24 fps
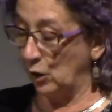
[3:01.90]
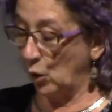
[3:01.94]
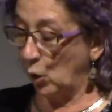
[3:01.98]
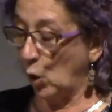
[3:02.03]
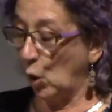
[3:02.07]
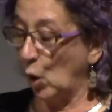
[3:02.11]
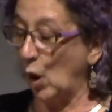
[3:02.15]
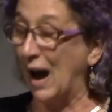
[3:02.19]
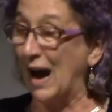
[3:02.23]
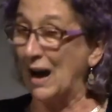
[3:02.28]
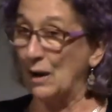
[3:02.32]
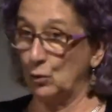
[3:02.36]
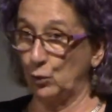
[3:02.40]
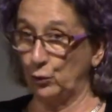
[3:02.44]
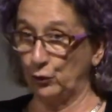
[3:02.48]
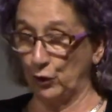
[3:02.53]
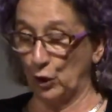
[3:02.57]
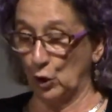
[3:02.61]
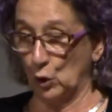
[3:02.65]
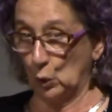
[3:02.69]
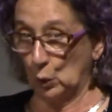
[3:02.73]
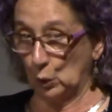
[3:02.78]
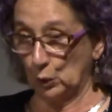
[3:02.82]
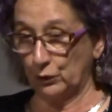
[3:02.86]
or
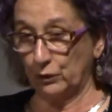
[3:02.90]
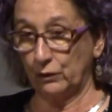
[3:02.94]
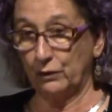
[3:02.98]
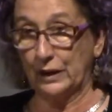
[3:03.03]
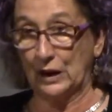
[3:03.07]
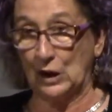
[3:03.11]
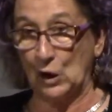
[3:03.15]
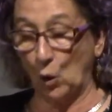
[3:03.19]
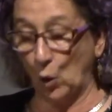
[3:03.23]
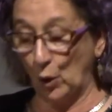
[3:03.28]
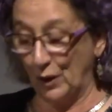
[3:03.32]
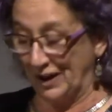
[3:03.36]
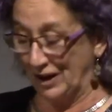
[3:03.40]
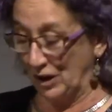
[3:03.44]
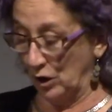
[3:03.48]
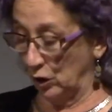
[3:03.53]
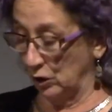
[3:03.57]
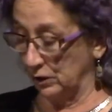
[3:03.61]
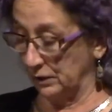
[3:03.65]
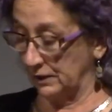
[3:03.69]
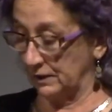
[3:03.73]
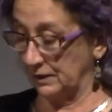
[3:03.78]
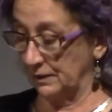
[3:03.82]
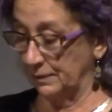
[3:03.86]
household, the oikos.
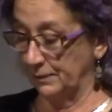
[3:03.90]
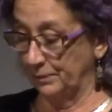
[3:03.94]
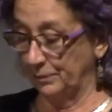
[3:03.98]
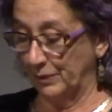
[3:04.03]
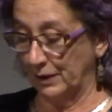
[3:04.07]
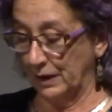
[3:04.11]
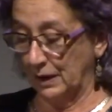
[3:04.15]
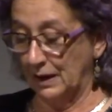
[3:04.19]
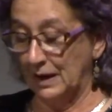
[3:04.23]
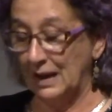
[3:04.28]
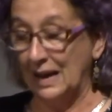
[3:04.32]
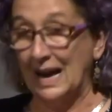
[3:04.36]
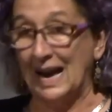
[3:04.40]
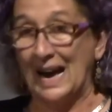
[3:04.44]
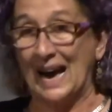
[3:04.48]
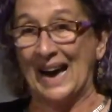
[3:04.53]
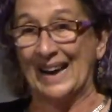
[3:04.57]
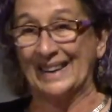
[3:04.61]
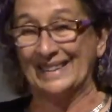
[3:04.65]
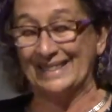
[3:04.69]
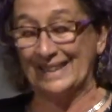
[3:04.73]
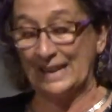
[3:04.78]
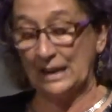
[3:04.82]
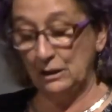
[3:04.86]

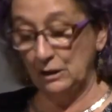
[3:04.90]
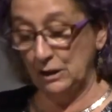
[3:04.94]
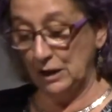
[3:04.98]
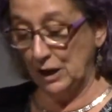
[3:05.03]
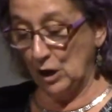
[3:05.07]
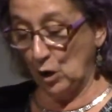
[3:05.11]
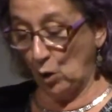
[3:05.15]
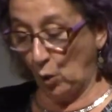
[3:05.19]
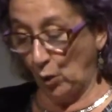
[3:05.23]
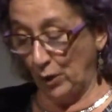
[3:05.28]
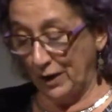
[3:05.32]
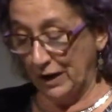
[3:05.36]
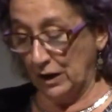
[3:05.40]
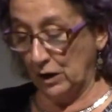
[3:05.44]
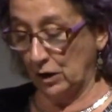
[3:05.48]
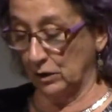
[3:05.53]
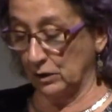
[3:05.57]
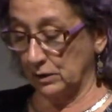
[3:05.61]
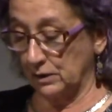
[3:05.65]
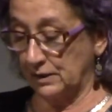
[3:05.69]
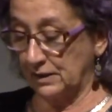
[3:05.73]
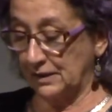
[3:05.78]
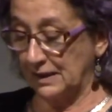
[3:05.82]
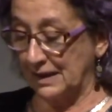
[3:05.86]
And in the
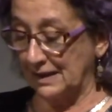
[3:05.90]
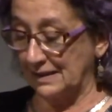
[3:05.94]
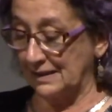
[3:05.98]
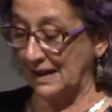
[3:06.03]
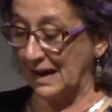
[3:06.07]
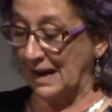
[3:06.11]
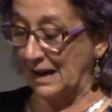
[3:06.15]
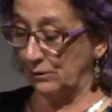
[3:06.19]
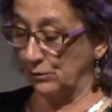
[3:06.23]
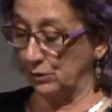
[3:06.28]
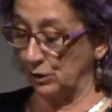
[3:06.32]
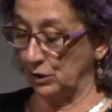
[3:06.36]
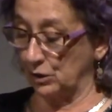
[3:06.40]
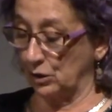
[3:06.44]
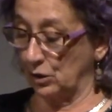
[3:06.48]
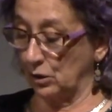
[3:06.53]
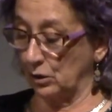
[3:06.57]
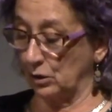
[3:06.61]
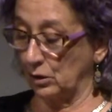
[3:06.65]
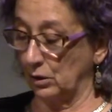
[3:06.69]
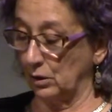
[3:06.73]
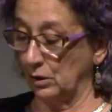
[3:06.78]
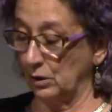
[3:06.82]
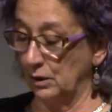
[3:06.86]
oikos, says
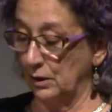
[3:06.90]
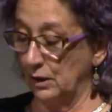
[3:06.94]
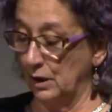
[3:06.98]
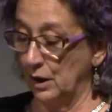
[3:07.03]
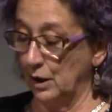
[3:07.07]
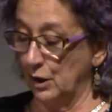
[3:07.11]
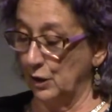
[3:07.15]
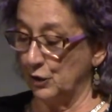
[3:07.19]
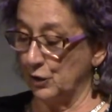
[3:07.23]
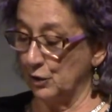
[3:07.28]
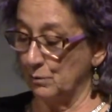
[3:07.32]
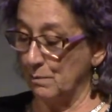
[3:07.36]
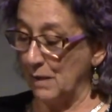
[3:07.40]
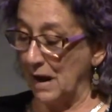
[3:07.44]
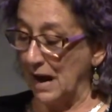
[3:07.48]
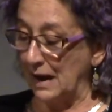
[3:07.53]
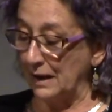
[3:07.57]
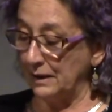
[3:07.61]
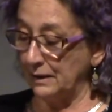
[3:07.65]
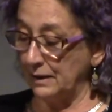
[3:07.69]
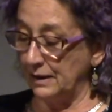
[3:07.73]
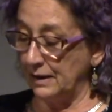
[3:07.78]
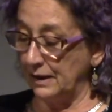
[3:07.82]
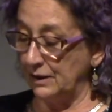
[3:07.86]
Aristotle, the
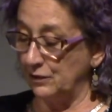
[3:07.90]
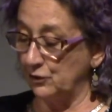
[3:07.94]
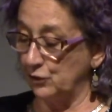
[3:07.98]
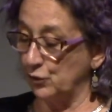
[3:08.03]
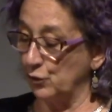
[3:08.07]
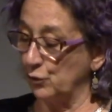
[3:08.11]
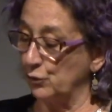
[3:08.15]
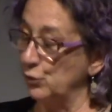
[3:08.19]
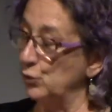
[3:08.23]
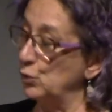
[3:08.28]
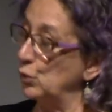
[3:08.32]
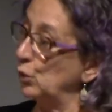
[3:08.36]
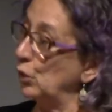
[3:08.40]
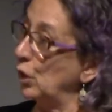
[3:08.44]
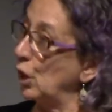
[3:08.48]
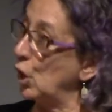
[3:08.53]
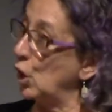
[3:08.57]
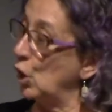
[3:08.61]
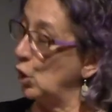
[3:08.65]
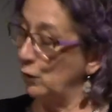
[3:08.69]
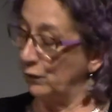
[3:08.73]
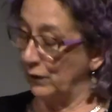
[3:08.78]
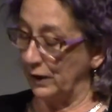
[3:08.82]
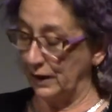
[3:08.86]
man is the ruler
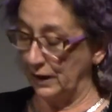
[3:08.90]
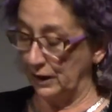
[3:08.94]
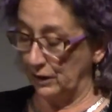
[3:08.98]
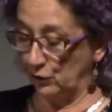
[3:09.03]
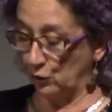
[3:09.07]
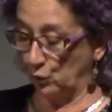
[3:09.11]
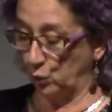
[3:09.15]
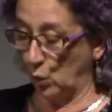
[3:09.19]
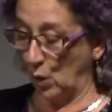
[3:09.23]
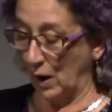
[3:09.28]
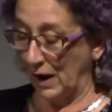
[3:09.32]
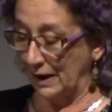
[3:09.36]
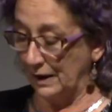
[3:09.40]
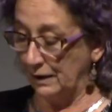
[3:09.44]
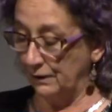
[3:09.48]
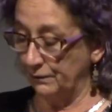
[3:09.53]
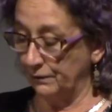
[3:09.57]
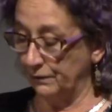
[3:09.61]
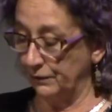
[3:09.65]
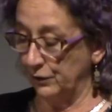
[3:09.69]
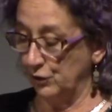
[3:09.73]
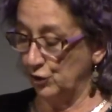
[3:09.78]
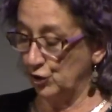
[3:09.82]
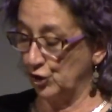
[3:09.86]
over his wife,
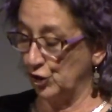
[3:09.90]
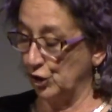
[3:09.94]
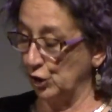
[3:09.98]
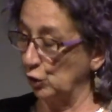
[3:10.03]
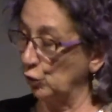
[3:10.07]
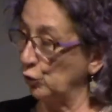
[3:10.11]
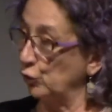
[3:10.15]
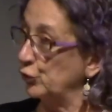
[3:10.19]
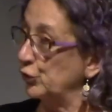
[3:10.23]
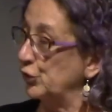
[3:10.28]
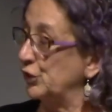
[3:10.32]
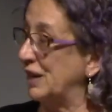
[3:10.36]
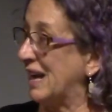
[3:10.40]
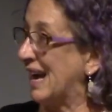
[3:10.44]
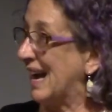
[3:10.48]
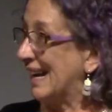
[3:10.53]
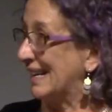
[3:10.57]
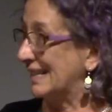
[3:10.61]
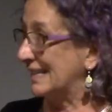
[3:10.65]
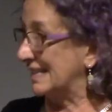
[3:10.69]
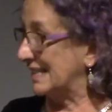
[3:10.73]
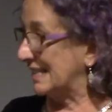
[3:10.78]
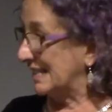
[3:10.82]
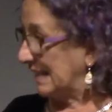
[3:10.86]
children,
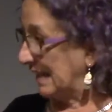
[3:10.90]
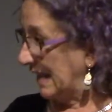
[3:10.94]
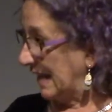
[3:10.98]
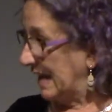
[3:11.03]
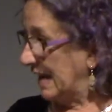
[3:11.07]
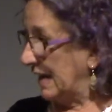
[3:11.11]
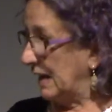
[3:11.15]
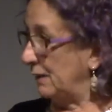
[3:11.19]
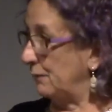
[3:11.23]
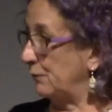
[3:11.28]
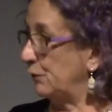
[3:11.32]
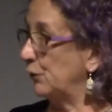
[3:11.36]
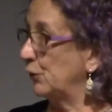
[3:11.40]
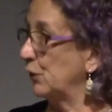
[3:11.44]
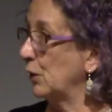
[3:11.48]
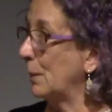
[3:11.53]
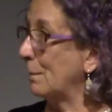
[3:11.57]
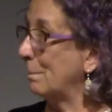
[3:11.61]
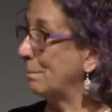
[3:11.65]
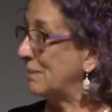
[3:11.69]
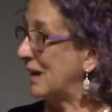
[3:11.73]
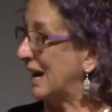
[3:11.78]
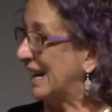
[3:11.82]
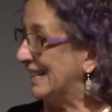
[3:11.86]
and slaves
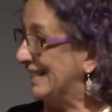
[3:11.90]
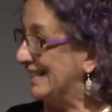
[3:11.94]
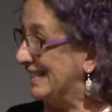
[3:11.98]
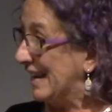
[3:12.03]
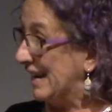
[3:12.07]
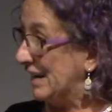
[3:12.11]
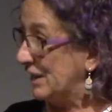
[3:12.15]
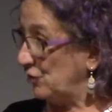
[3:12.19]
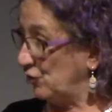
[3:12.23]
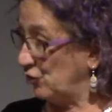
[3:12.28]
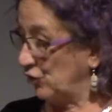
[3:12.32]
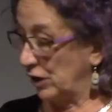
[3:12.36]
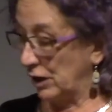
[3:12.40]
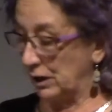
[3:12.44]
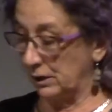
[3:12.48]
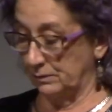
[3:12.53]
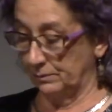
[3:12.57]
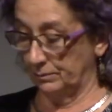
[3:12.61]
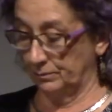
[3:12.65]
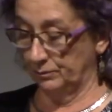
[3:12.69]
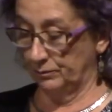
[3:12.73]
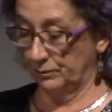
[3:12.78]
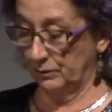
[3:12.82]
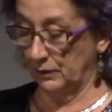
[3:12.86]
by nature.
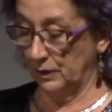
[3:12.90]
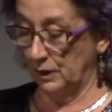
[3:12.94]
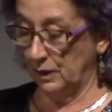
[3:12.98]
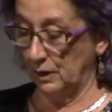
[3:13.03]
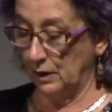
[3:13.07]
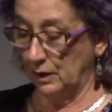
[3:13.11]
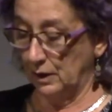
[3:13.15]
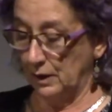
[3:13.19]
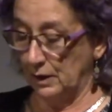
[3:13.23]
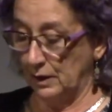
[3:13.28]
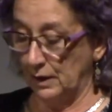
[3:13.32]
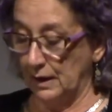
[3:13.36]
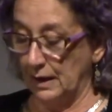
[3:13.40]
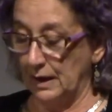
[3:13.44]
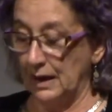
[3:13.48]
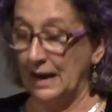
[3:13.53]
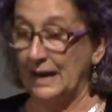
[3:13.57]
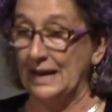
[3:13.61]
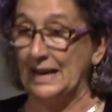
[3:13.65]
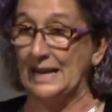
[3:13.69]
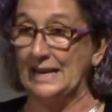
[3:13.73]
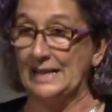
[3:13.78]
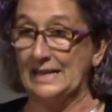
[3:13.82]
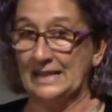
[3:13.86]

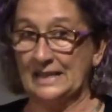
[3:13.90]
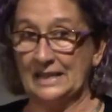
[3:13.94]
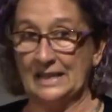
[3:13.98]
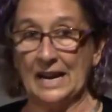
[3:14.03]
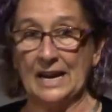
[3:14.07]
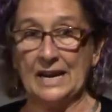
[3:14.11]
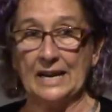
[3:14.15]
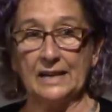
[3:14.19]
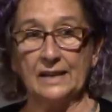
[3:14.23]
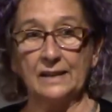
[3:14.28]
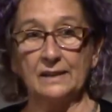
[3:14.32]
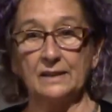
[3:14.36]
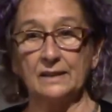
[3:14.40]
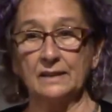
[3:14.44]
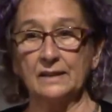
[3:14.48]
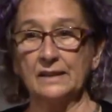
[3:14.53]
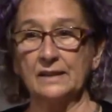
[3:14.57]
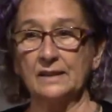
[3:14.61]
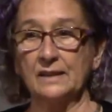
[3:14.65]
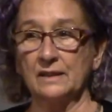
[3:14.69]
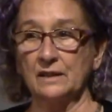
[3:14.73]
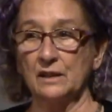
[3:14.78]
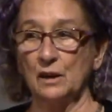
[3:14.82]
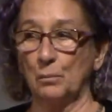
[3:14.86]
He states, and
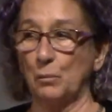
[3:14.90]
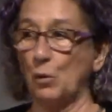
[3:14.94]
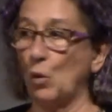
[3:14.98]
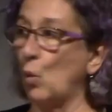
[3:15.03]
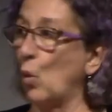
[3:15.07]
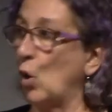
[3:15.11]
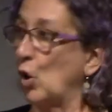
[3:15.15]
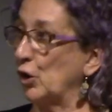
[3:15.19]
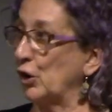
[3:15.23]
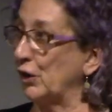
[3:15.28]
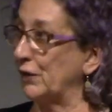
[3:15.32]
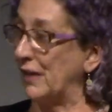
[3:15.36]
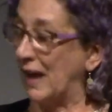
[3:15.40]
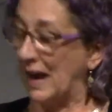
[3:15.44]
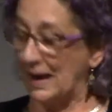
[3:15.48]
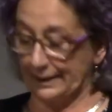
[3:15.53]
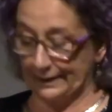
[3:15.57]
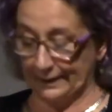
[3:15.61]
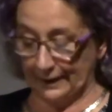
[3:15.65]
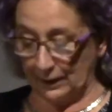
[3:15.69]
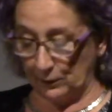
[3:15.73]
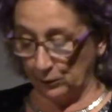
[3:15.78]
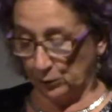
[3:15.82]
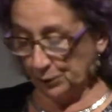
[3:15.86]
this is number one on the
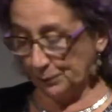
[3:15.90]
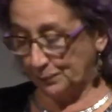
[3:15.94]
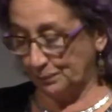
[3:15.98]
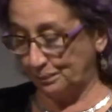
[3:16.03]
handout,